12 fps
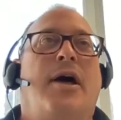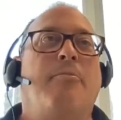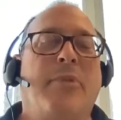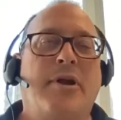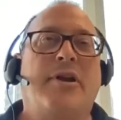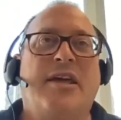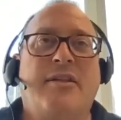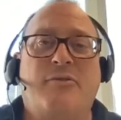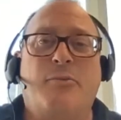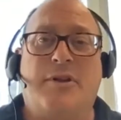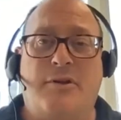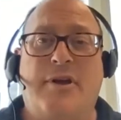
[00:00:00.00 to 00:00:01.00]
But
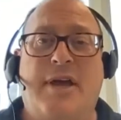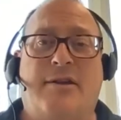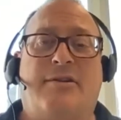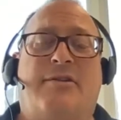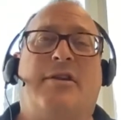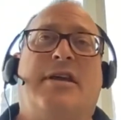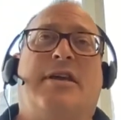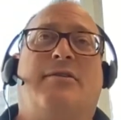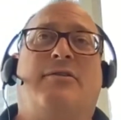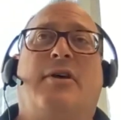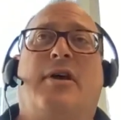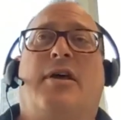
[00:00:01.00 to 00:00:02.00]
needs, we do get into needs.